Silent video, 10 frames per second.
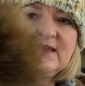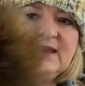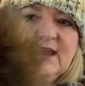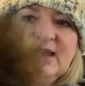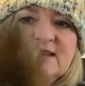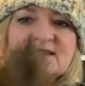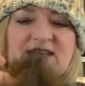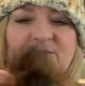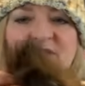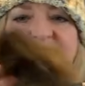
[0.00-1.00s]
and
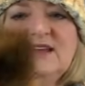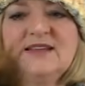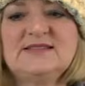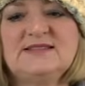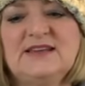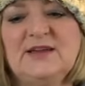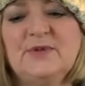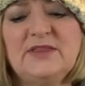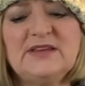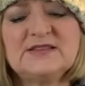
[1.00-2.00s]
same thing, it has the stamp.
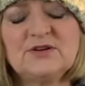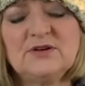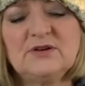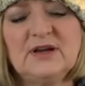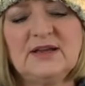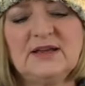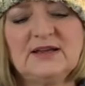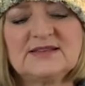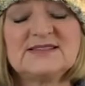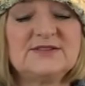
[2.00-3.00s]
And these
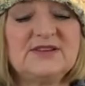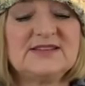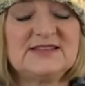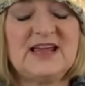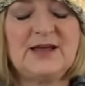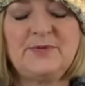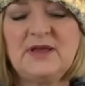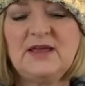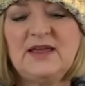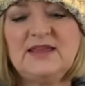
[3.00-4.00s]
are the snap.
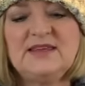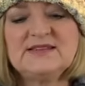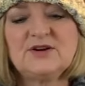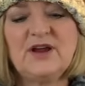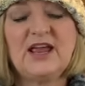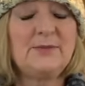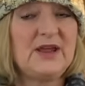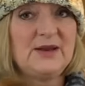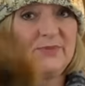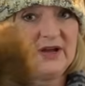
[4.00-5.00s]
These are
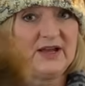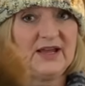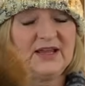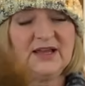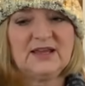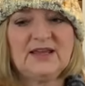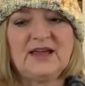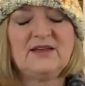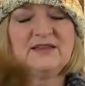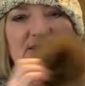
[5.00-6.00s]
handmade by a
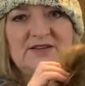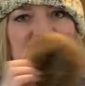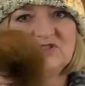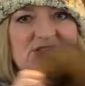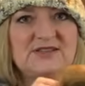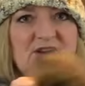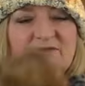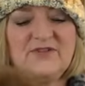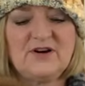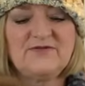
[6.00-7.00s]
gal that lives just
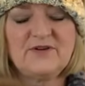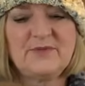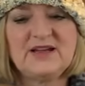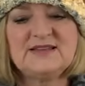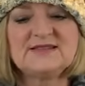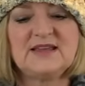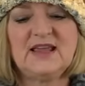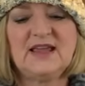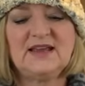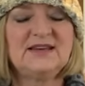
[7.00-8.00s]
not far from us,
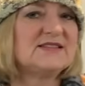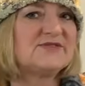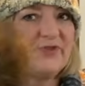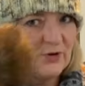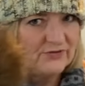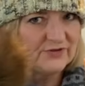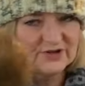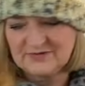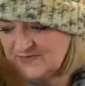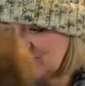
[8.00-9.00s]
and it's faux
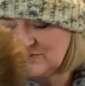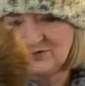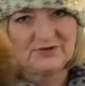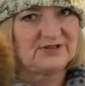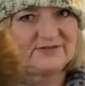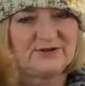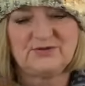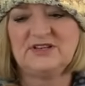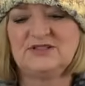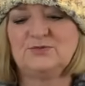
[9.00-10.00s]
fur, so no
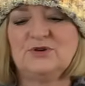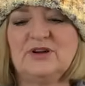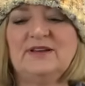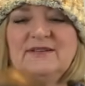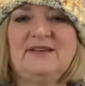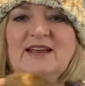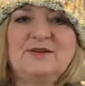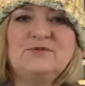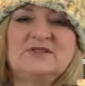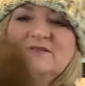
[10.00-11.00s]
need to worry.
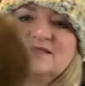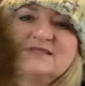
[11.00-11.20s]
Animal